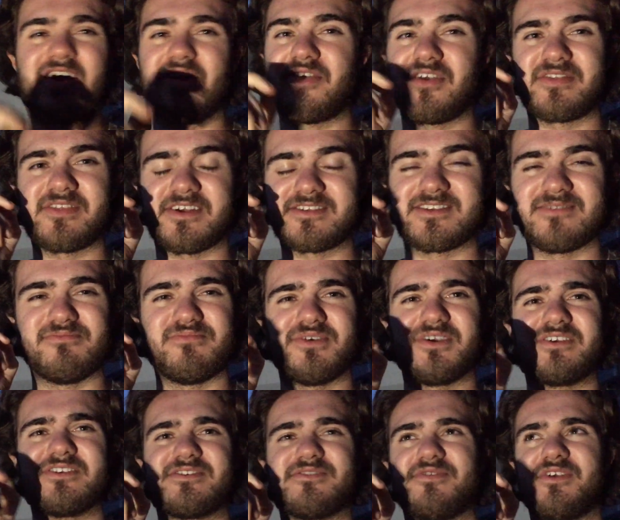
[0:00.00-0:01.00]
I think that's the
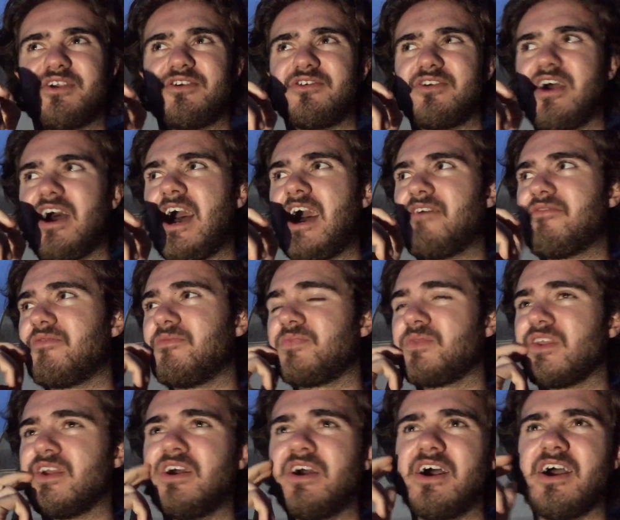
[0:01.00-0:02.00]
biggest fear you have,
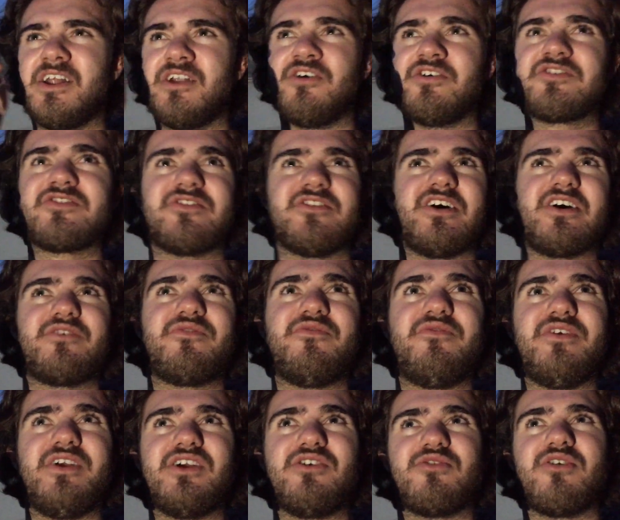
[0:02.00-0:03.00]
and also like
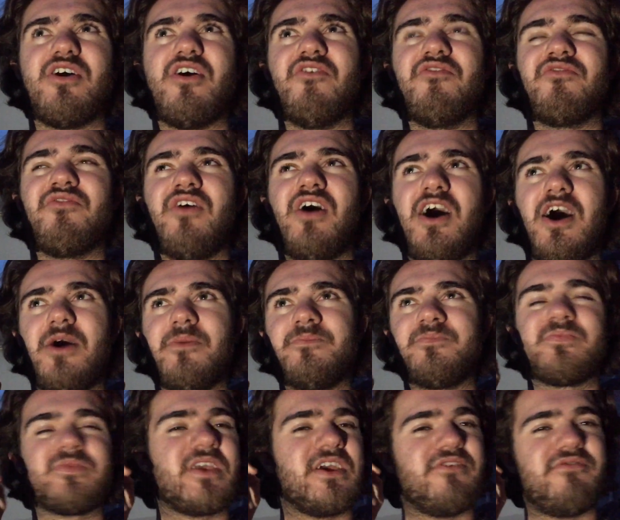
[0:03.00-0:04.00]
fear of
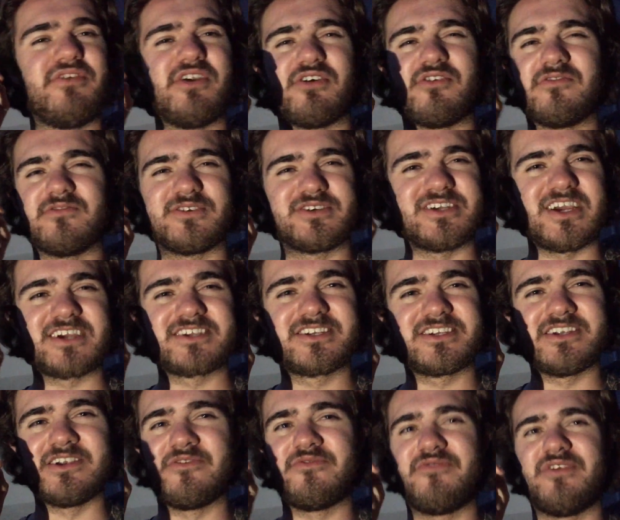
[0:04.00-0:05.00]

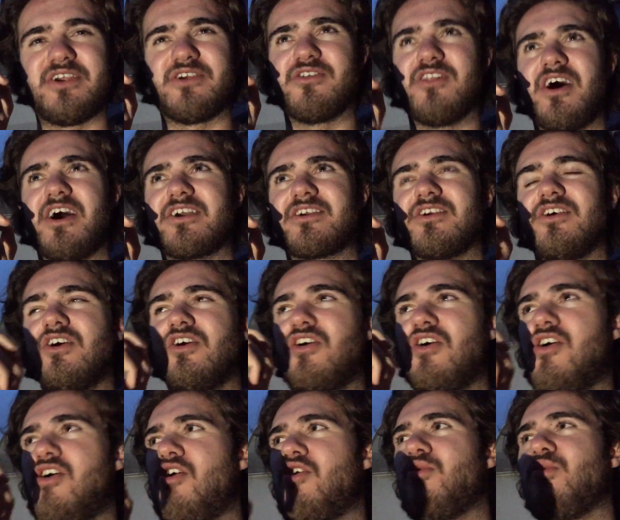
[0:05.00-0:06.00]
rejection. Fear like,
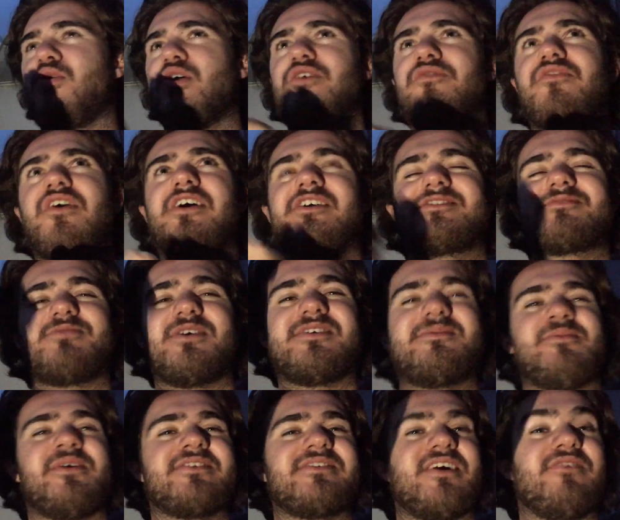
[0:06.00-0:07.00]
oh, what if I express
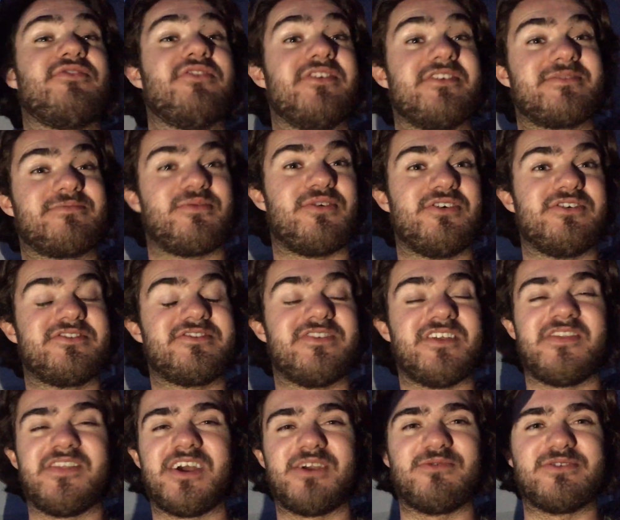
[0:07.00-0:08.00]
myself to this person
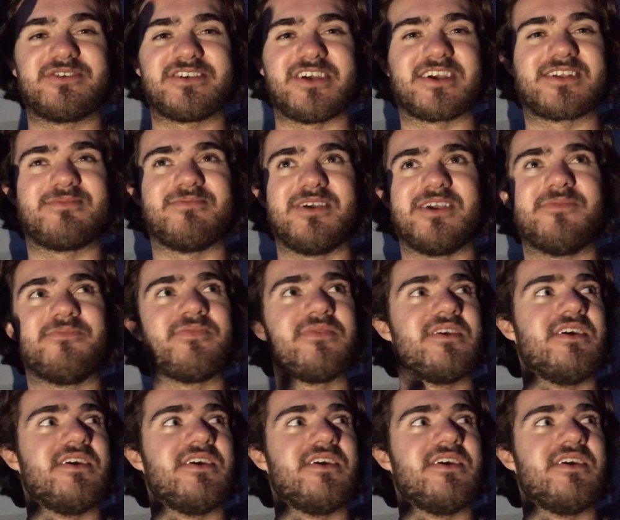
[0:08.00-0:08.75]
and they reject me?